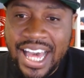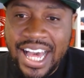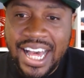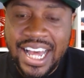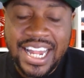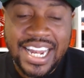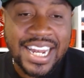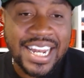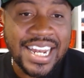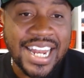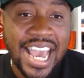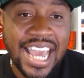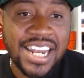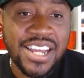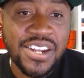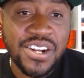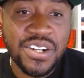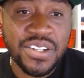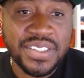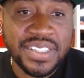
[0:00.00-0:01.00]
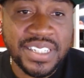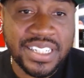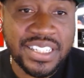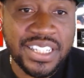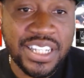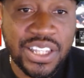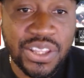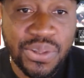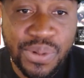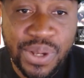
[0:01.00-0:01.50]
Uh,
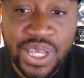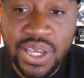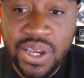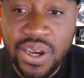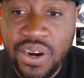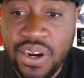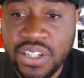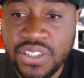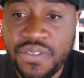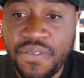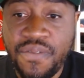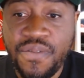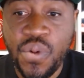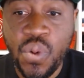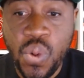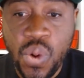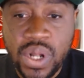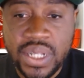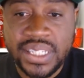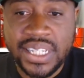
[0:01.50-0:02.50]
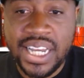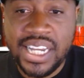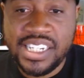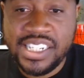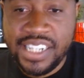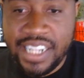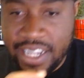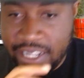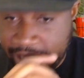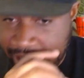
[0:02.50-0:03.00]
963 yards, four
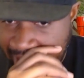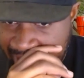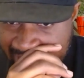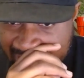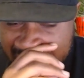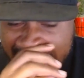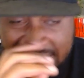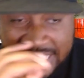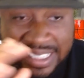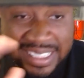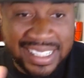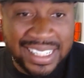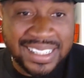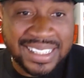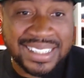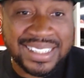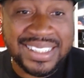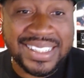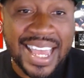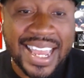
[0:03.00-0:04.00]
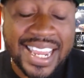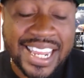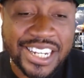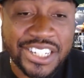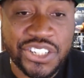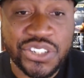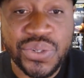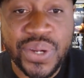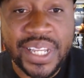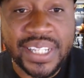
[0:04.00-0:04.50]
touchdowns, and this is his
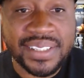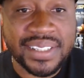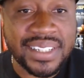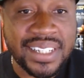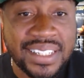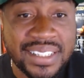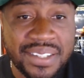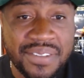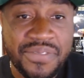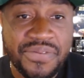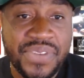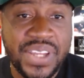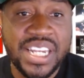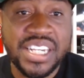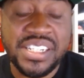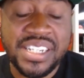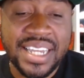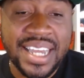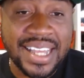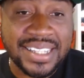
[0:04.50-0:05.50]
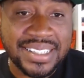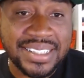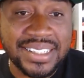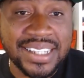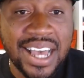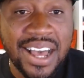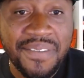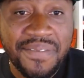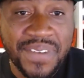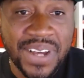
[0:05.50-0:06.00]
second straight season finishing as a
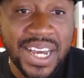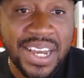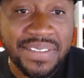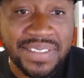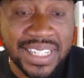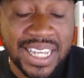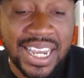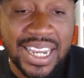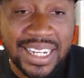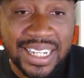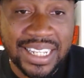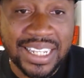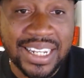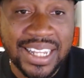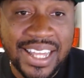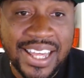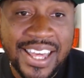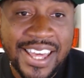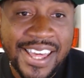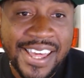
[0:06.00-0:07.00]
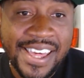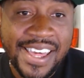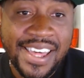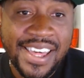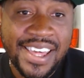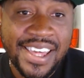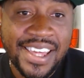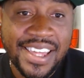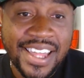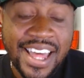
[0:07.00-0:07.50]
top five tight end.
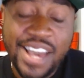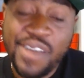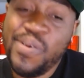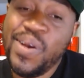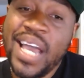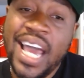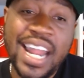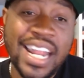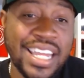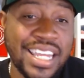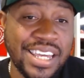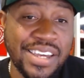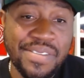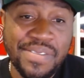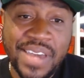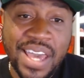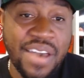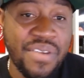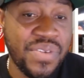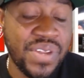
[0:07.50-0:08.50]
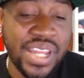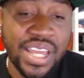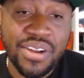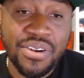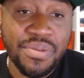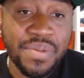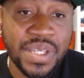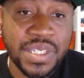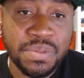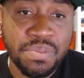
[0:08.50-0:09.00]
Like we got to give Evan
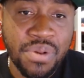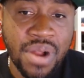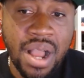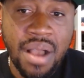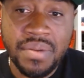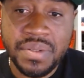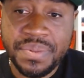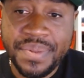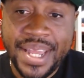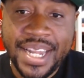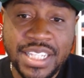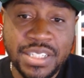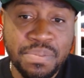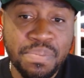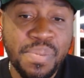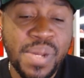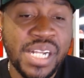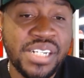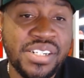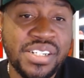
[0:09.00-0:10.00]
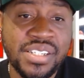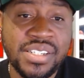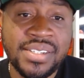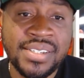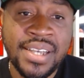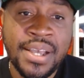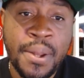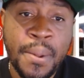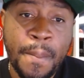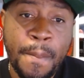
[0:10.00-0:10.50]
Engram his props, As much
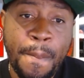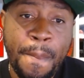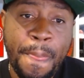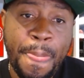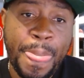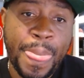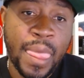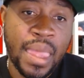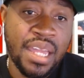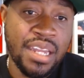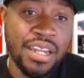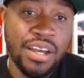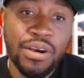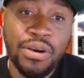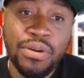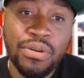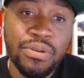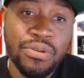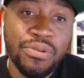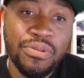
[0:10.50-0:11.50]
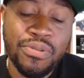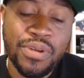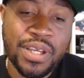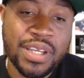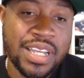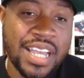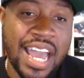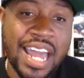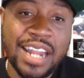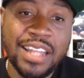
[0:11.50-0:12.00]
as you know, we
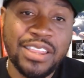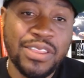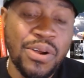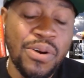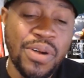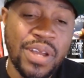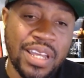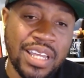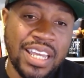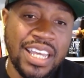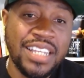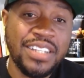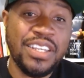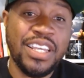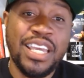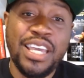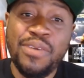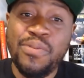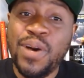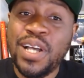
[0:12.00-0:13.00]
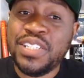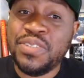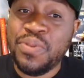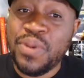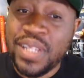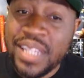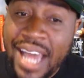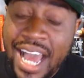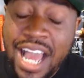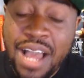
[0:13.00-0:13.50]
kind of throw he he wasn't
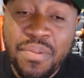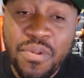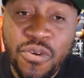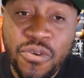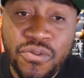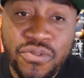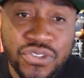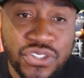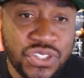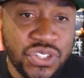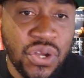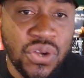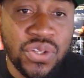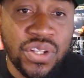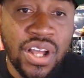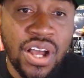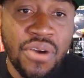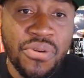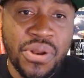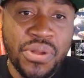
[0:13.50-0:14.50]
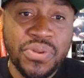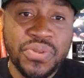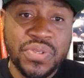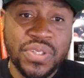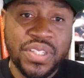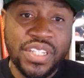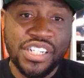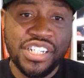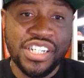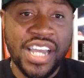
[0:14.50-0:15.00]
reliable for so long when he was
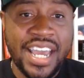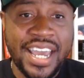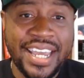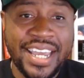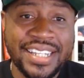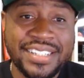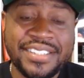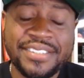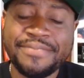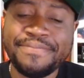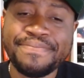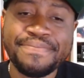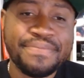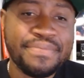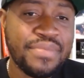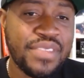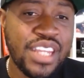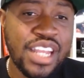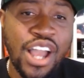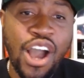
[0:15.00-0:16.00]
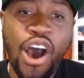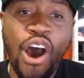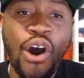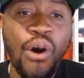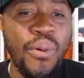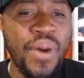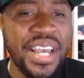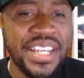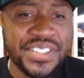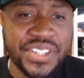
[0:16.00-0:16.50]
with the Giants,
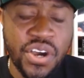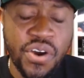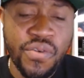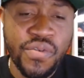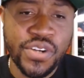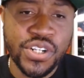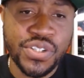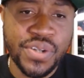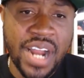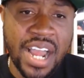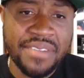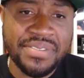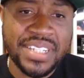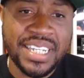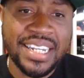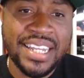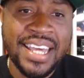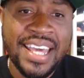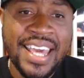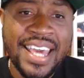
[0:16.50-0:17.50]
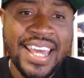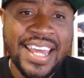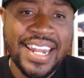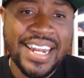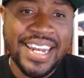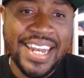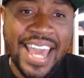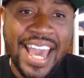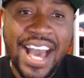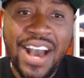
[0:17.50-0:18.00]
always overdrafted.
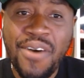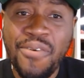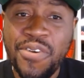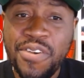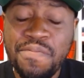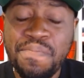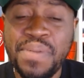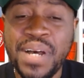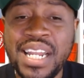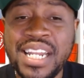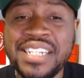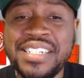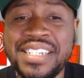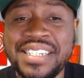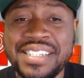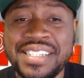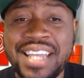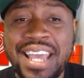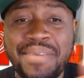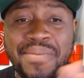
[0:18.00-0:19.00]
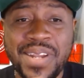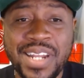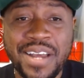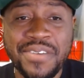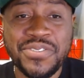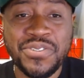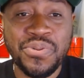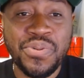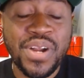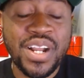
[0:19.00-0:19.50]
Now we punish his name
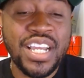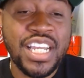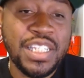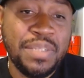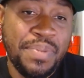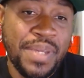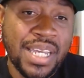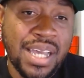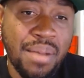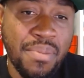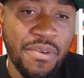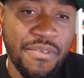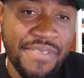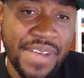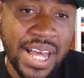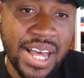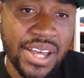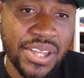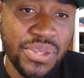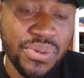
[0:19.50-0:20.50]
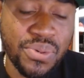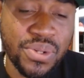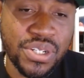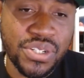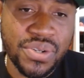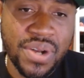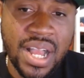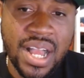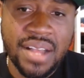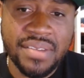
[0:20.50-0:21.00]
enough to where he's become a value in
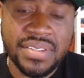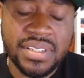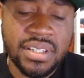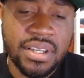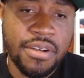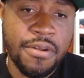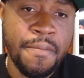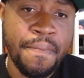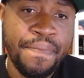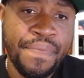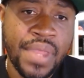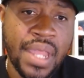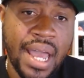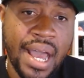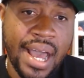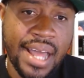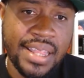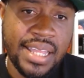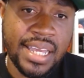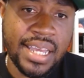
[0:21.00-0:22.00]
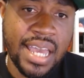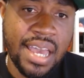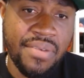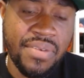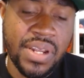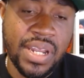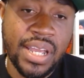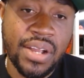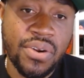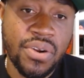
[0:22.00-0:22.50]
draft. So I think
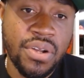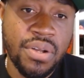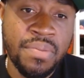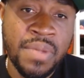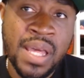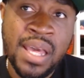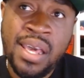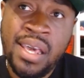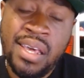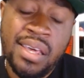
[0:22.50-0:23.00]
Evan Engram